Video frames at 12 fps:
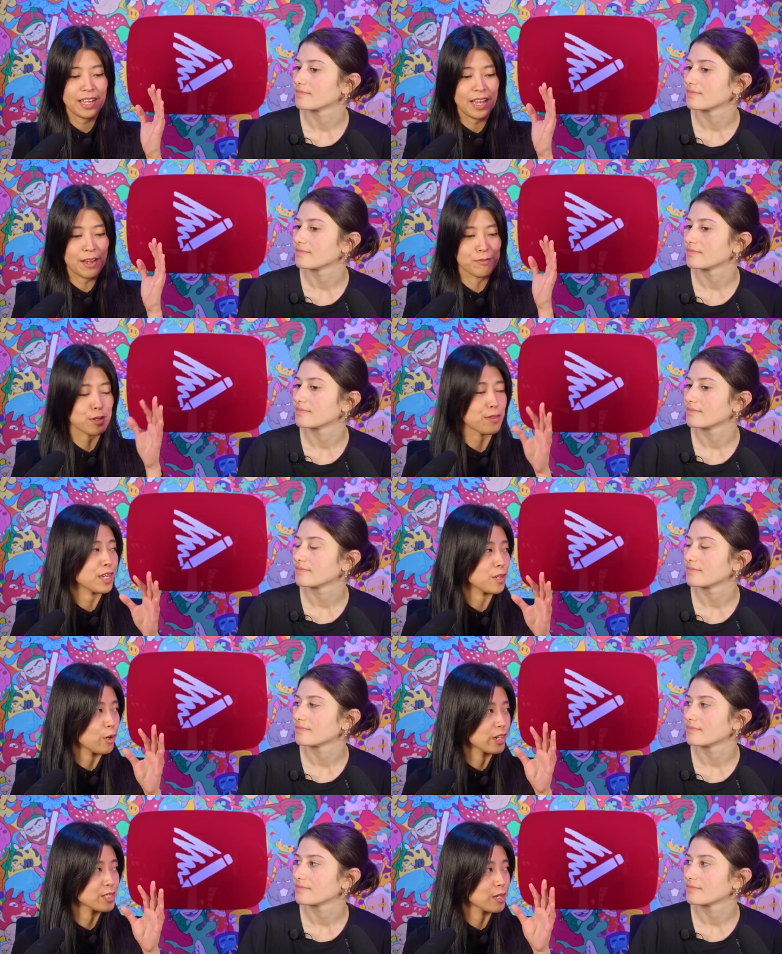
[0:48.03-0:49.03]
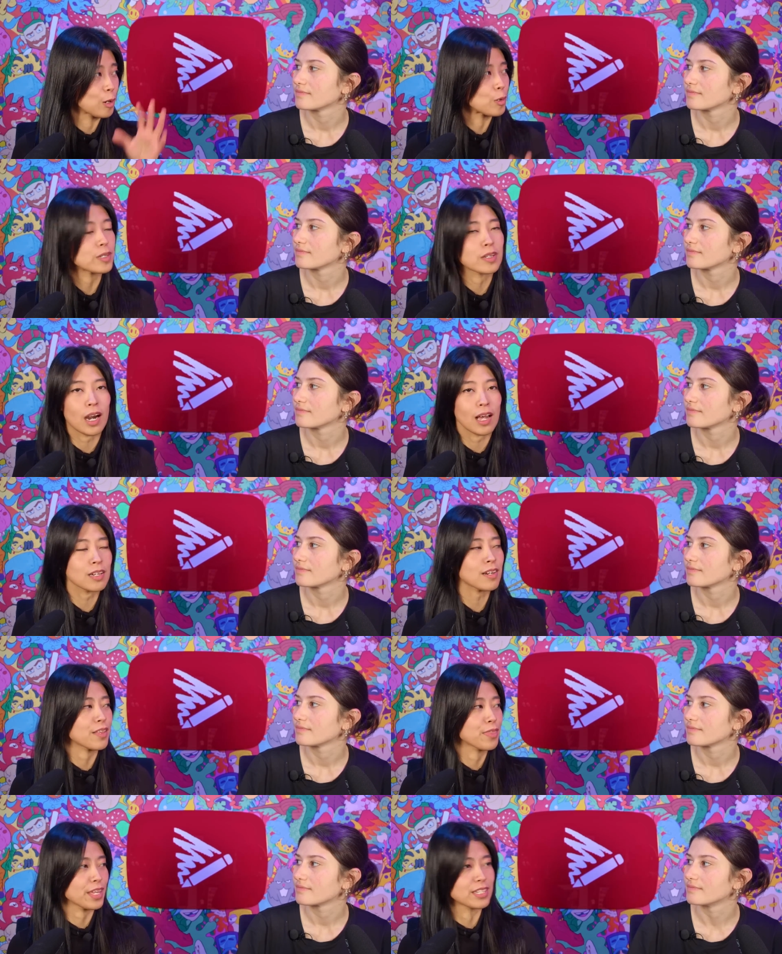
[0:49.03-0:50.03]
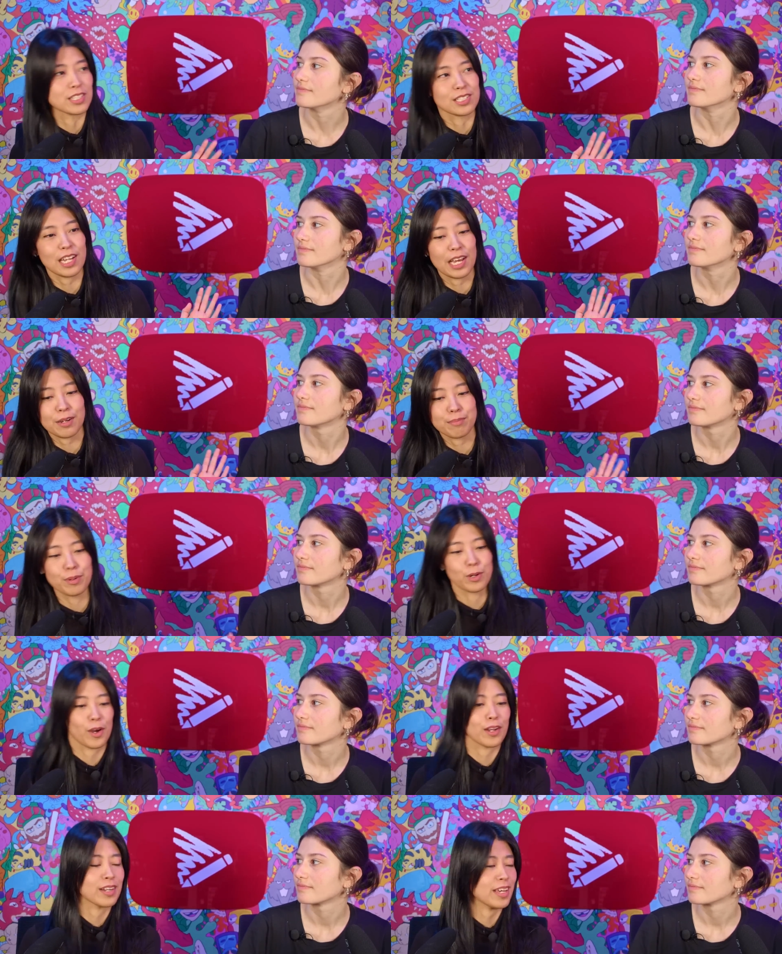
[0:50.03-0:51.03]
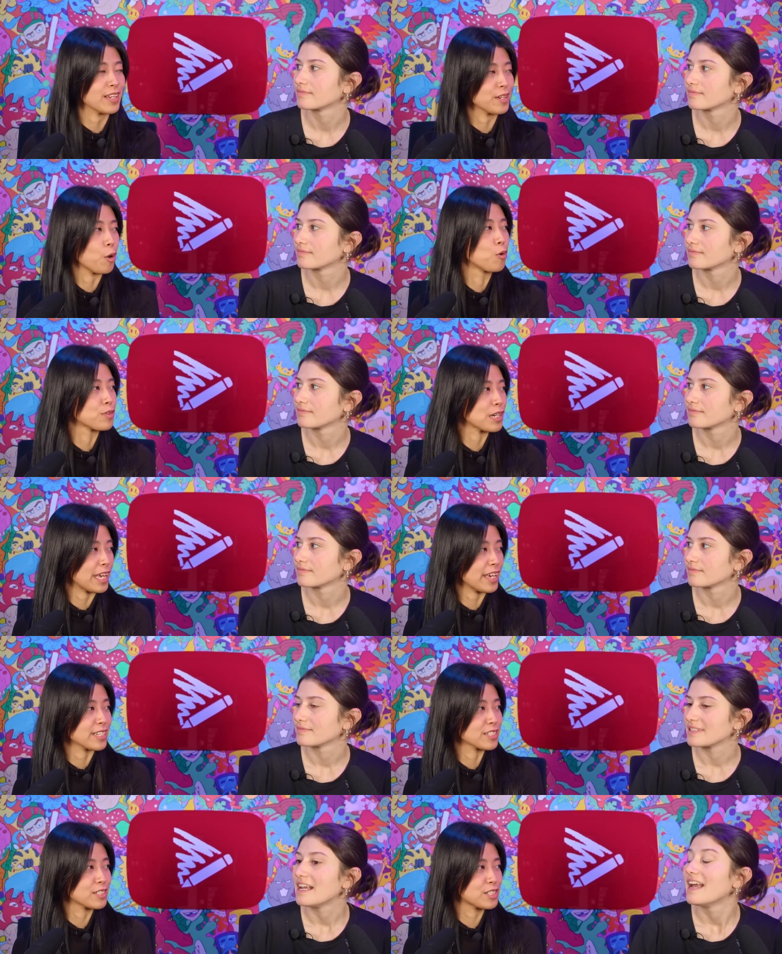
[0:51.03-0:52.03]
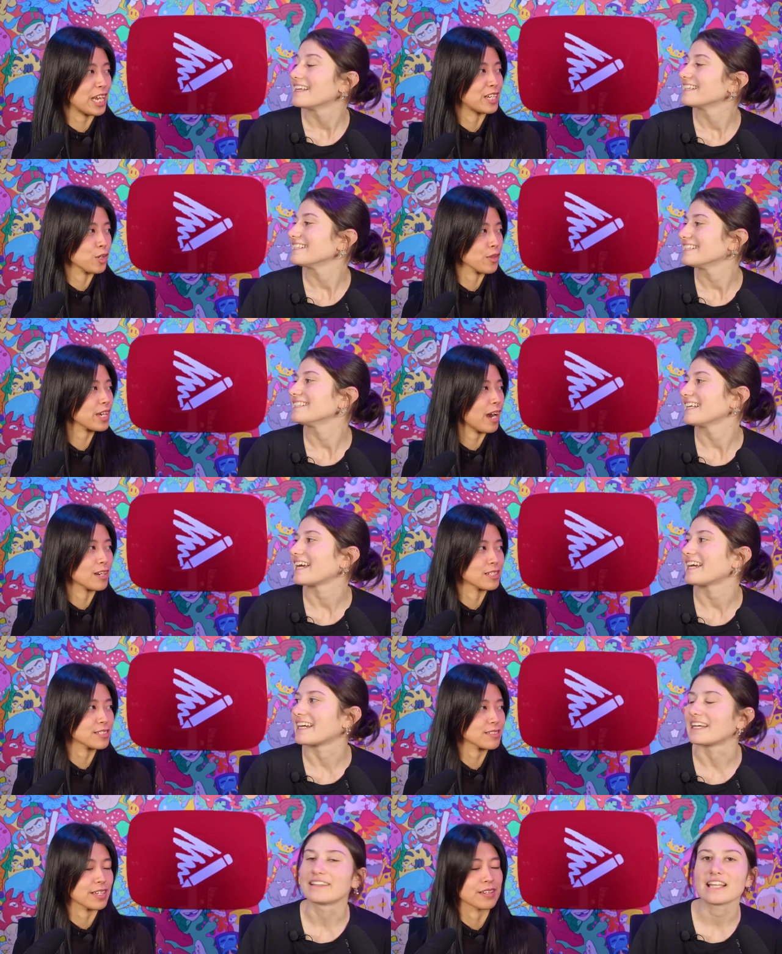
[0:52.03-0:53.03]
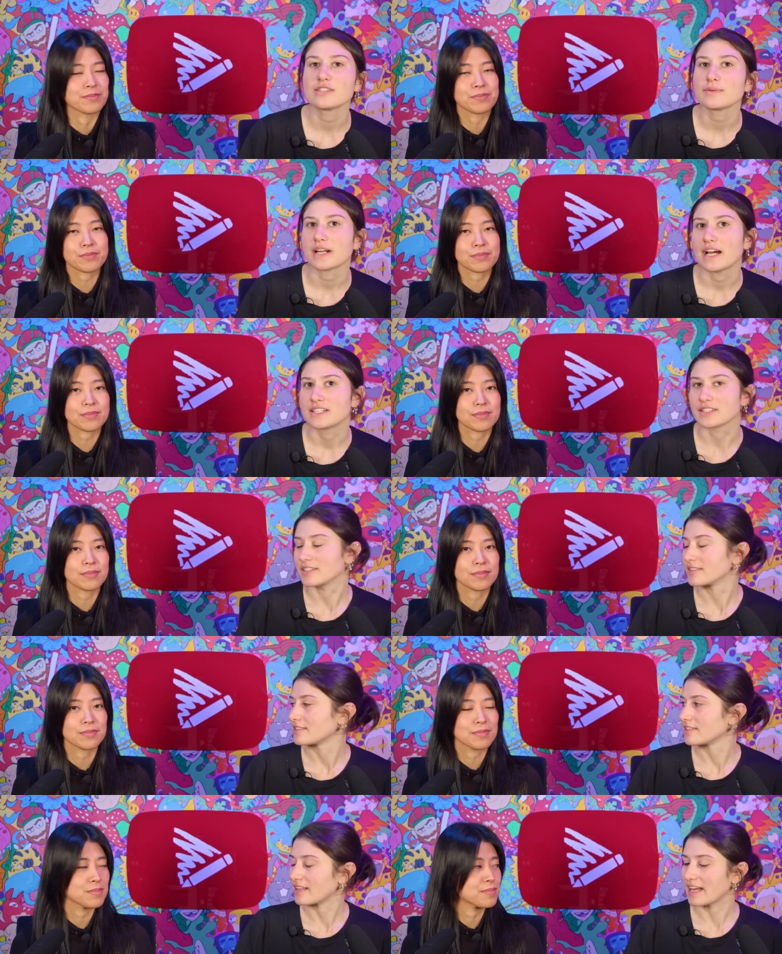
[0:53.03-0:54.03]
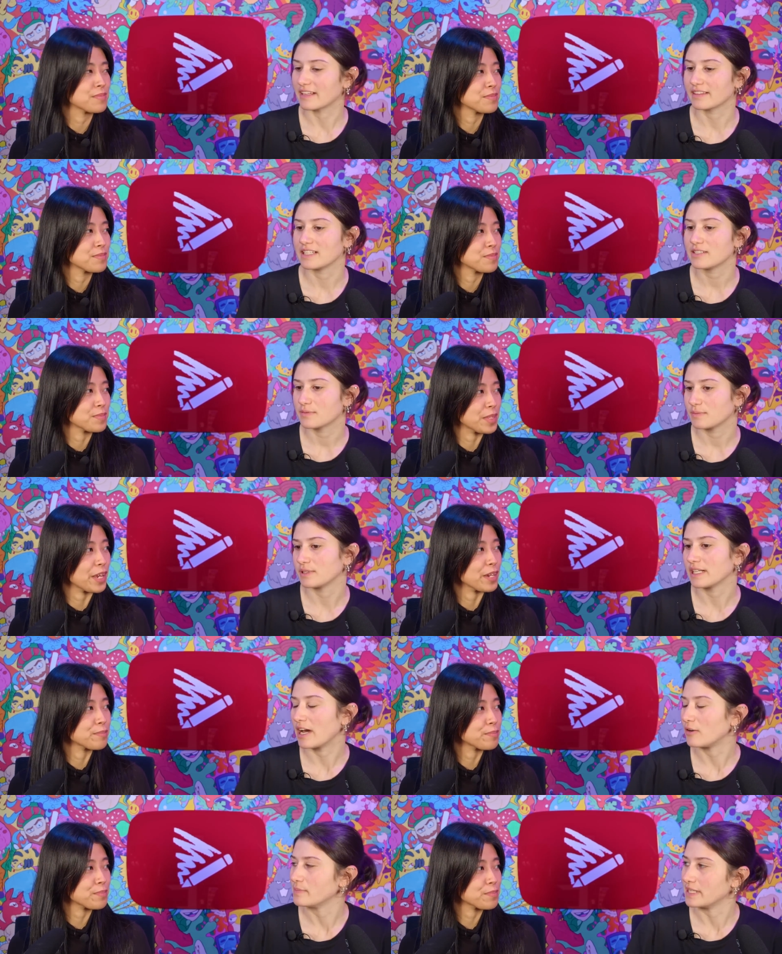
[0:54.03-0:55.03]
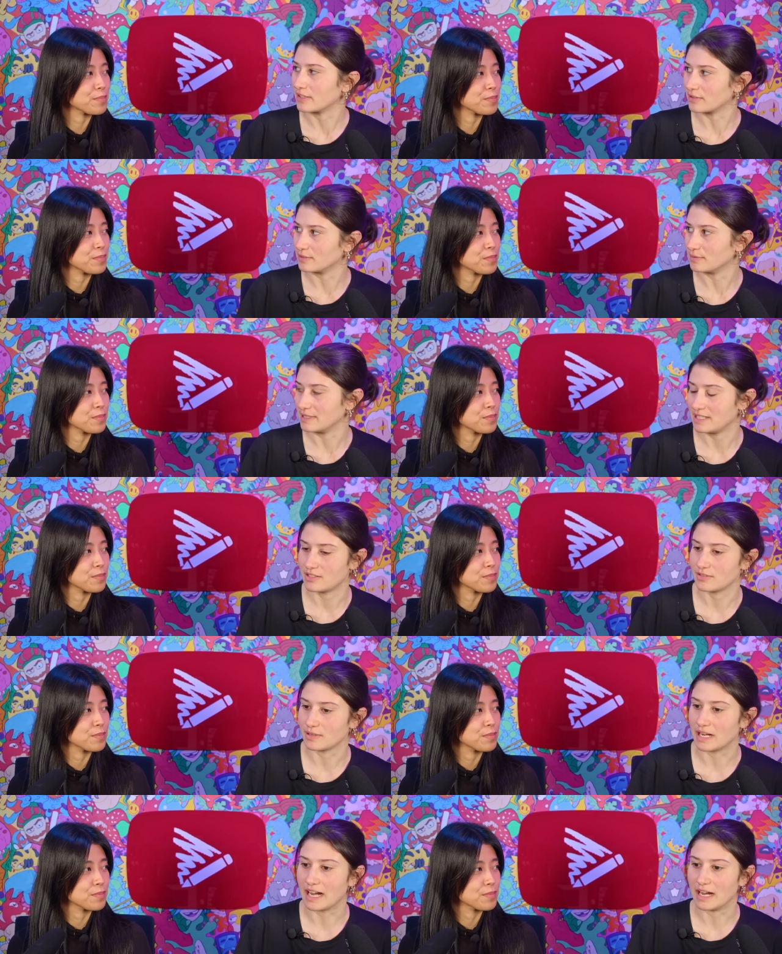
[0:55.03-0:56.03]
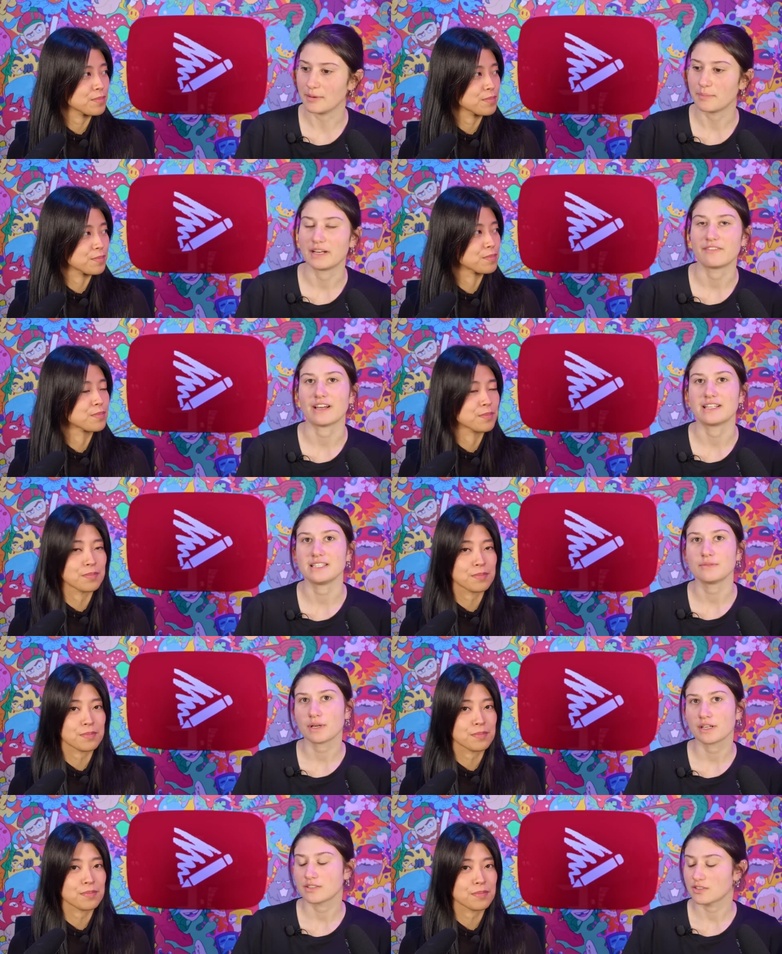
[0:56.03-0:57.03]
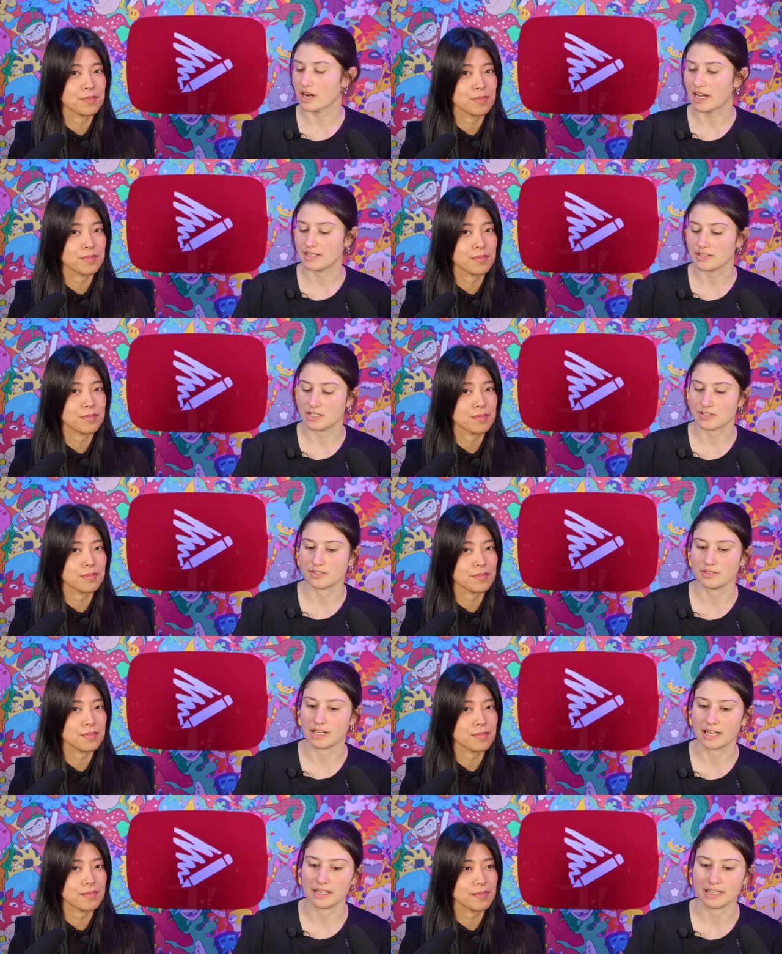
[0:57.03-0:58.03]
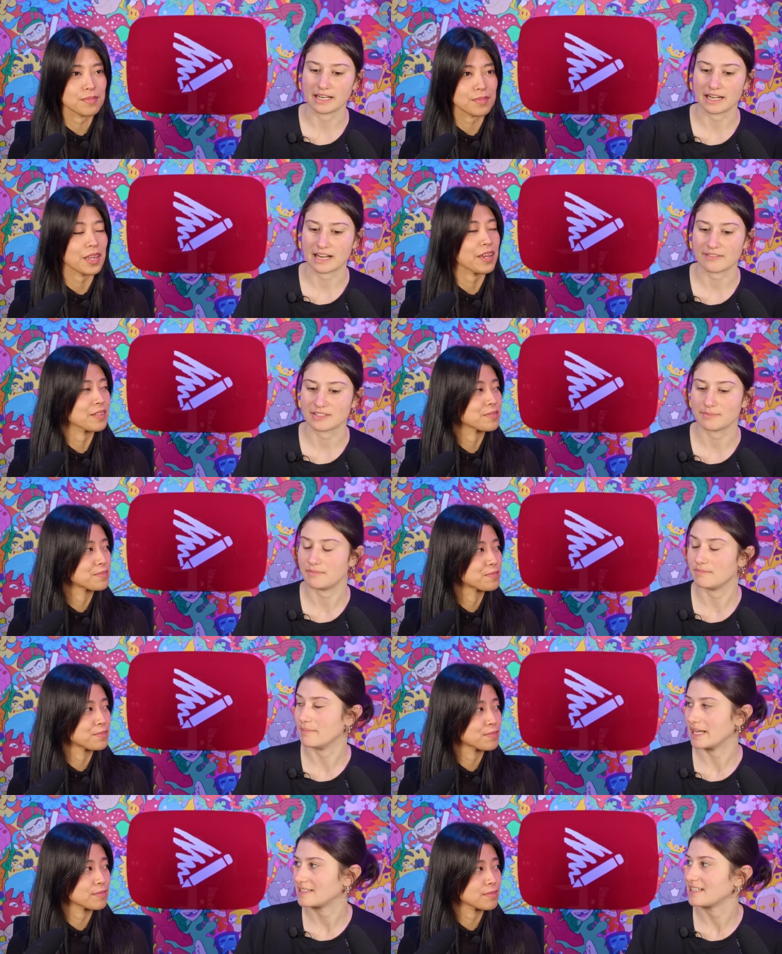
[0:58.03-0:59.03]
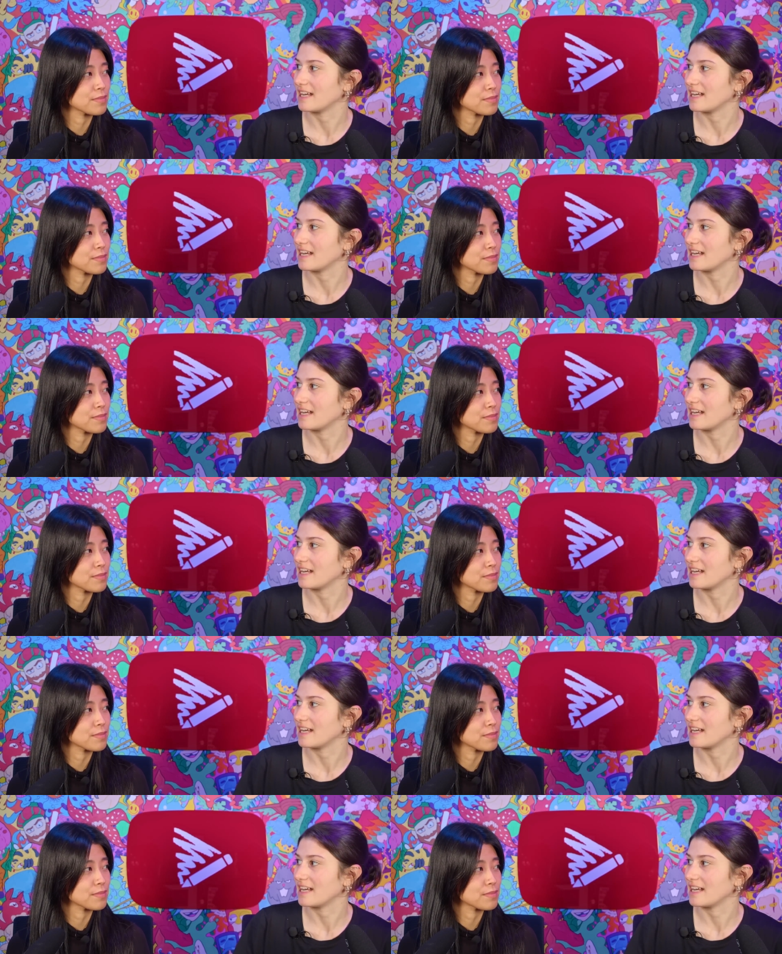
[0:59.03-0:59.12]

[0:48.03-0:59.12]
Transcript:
Speaker 1: everything according to local color and then just like put on an overlay and change all the colors. Yeah, here. that's
Speaker 2: what I do. So like this wouldn't yeah. help me at all with digital art. But mm. if I mm. did want to try traditional art and I yeah. have to mix